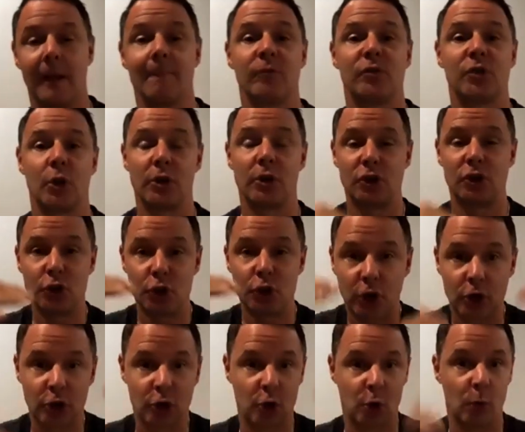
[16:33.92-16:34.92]
so that you
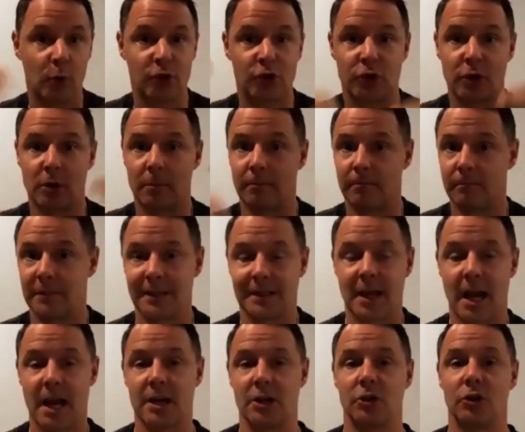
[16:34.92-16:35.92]
can do what you're
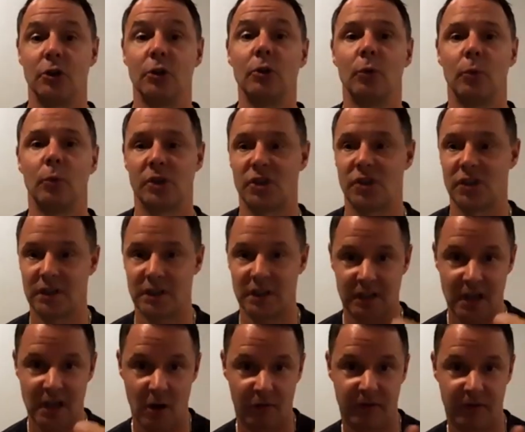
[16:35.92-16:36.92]
designed to do, which is to
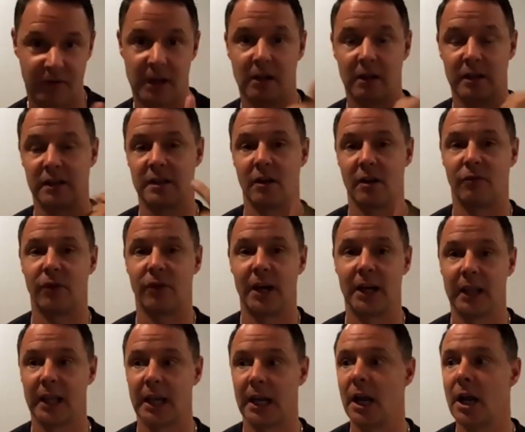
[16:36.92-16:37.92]
self heal and self
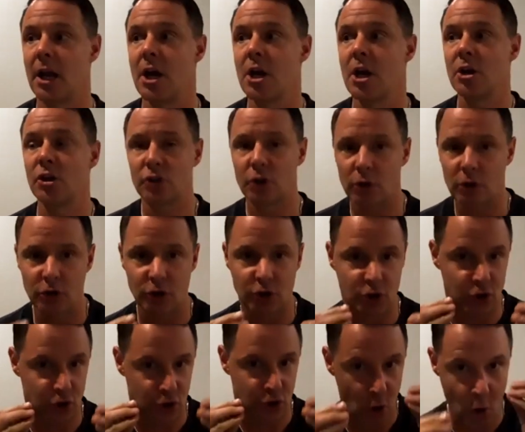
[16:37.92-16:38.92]
regulate. So there's
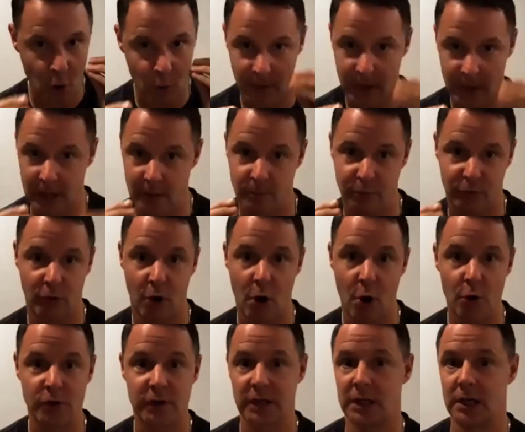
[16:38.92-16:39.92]
so many
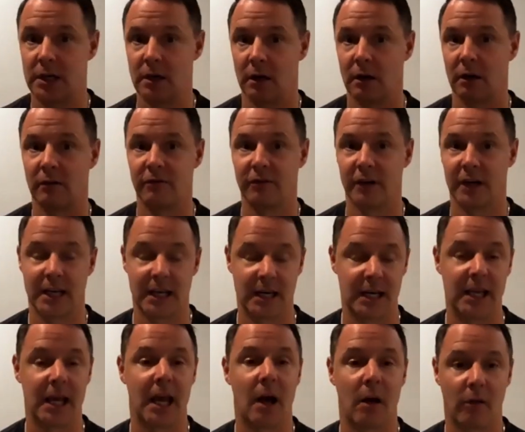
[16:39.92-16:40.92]
pros here for
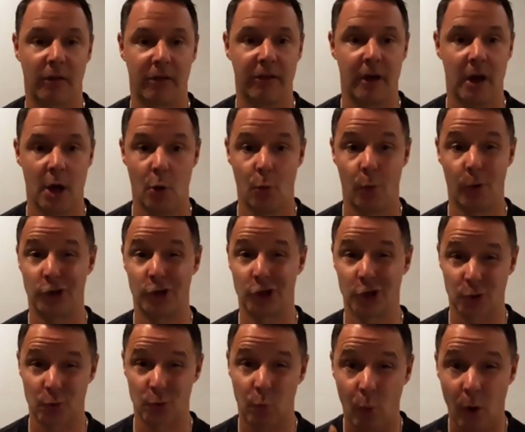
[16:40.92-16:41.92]
kidney health with
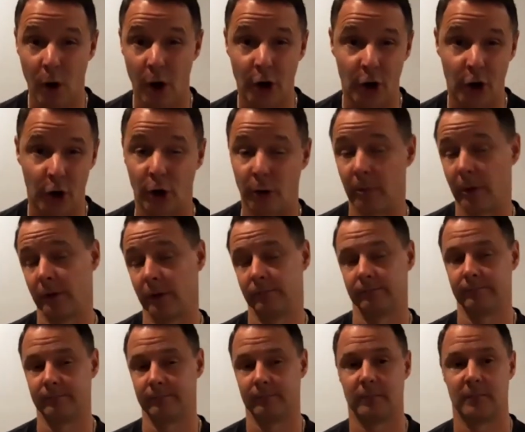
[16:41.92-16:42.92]
just one herb.
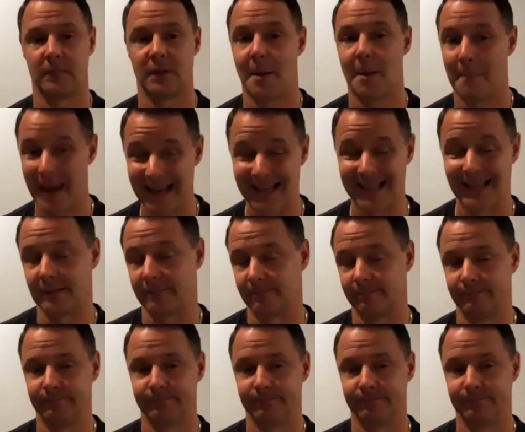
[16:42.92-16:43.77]
Amazing. I know.